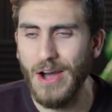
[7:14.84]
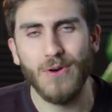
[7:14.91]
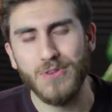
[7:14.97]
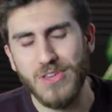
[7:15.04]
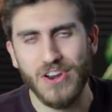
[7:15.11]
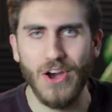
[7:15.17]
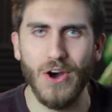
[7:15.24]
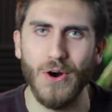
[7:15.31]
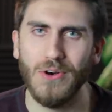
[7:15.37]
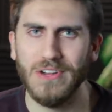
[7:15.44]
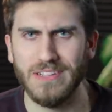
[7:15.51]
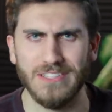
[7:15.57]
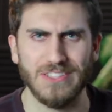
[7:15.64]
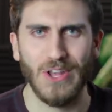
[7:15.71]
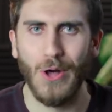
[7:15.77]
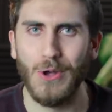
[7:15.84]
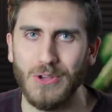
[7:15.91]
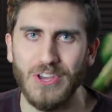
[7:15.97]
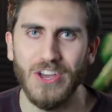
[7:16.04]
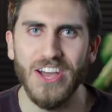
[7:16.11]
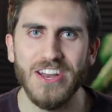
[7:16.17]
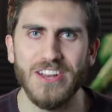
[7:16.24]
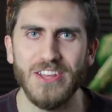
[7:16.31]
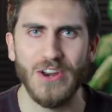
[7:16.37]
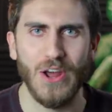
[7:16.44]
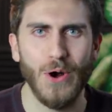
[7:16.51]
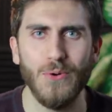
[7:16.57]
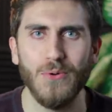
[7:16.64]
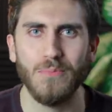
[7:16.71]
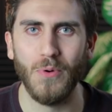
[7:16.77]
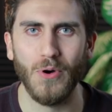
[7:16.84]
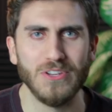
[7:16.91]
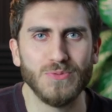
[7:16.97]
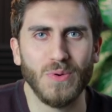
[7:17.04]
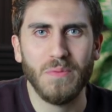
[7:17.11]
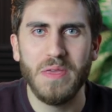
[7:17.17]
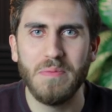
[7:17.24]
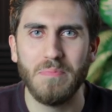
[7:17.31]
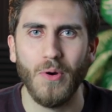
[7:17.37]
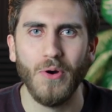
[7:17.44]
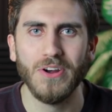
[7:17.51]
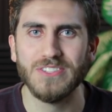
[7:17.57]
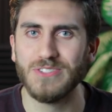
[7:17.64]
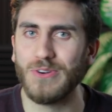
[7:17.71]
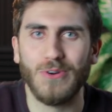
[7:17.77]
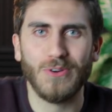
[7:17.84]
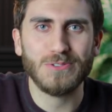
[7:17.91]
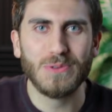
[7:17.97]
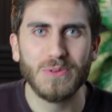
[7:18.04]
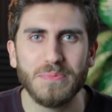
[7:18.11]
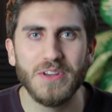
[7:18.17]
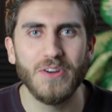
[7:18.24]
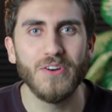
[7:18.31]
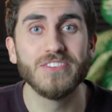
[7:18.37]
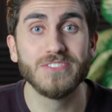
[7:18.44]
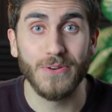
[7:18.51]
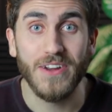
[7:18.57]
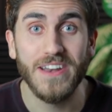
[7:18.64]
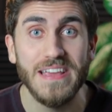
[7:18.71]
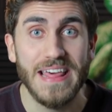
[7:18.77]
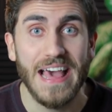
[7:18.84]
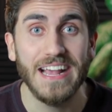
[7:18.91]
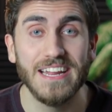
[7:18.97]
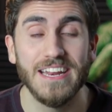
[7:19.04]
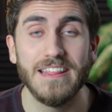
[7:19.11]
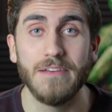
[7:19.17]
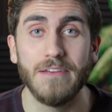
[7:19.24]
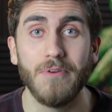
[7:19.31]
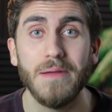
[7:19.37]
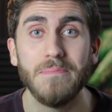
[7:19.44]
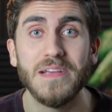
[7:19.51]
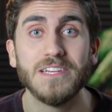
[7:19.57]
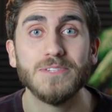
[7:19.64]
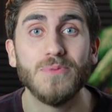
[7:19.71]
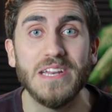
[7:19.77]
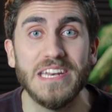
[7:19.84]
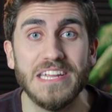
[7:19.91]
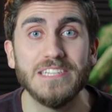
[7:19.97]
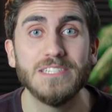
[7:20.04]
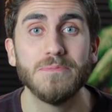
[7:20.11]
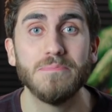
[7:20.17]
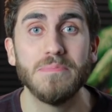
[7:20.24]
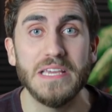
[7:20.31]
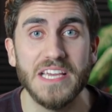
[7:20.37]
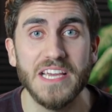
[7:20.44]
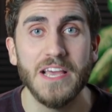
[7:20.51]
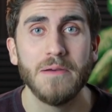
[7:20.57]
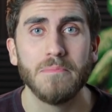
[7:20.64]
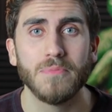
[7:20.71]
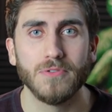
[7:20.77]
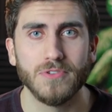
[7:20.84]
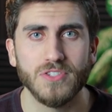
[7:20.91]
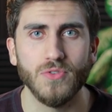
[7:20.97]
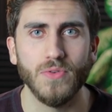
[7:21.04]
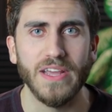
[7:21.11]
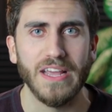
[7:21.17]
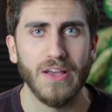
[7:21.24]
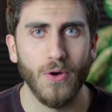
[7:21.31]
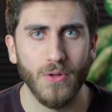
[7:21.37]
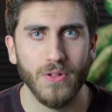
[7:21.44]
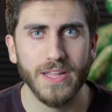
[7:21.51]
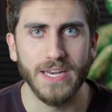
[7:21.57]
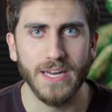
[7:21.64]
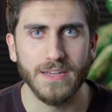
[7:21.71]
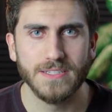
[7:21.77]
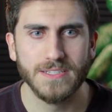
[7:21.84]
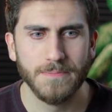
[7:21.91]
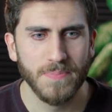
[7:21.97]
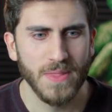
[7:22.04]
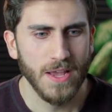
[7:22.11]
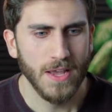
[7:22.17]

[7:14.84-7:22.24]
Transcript: oh, you know, it's all good, you know, boys will be boys or girls will be girls or any of that kind of thing, right? Because we need to be pursuing holiness.